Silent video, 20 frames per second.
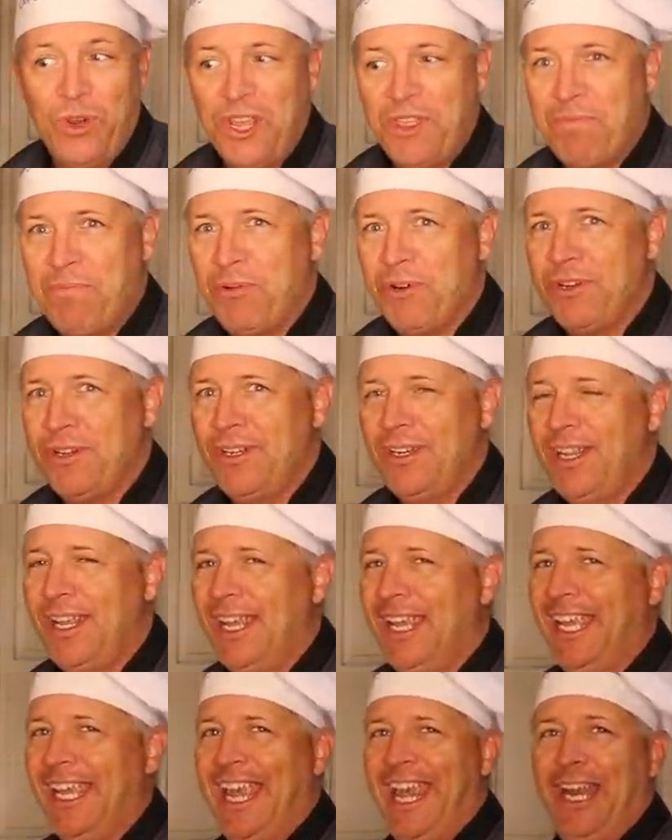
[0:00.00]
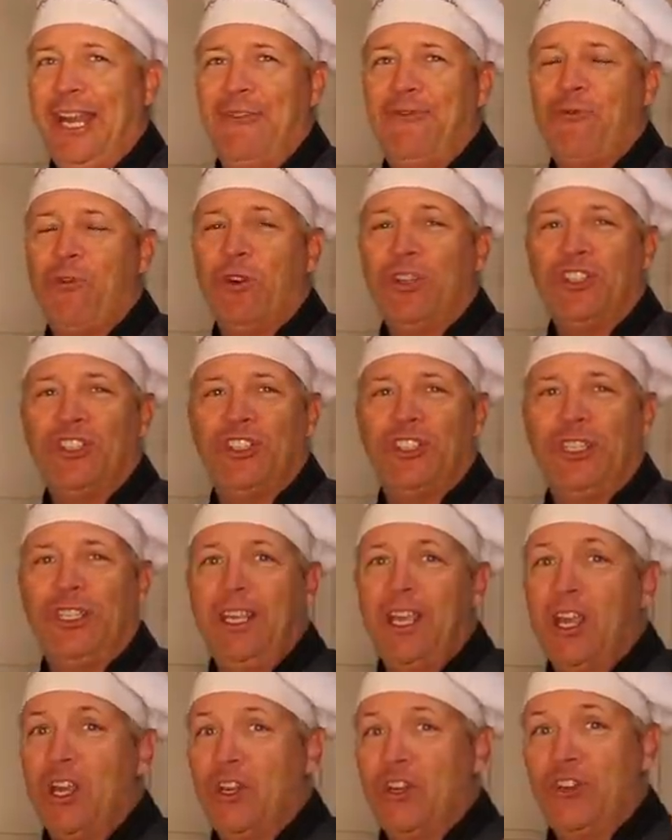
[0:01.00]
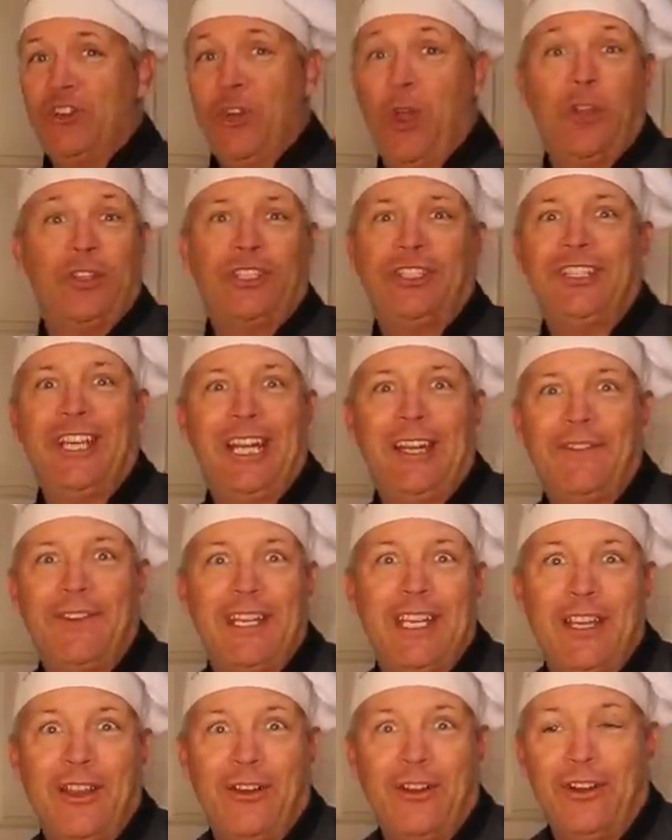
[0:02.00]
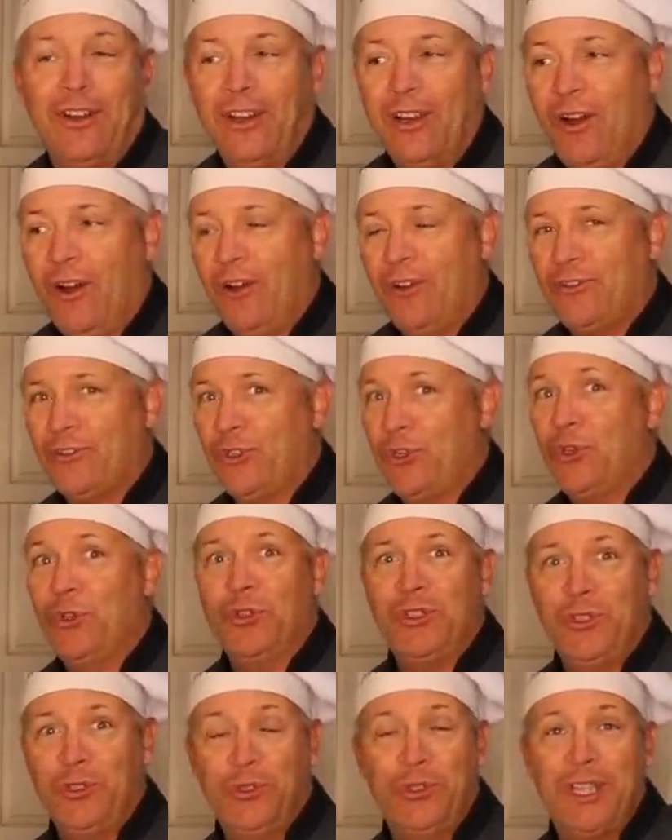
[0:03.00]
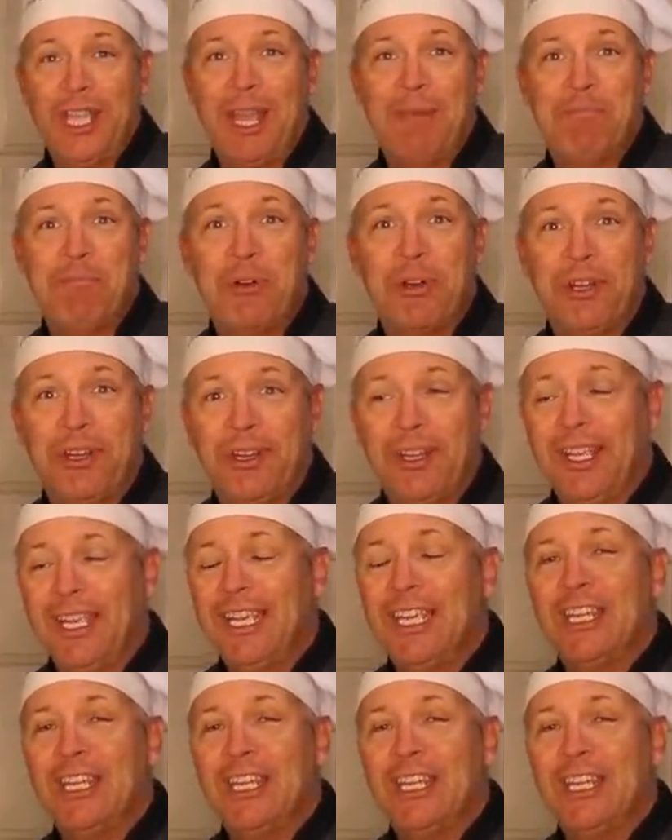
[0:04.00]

with Puddin'. And unfortunately, Darcy's not even here. Uh, so you only, you only got Puddin'.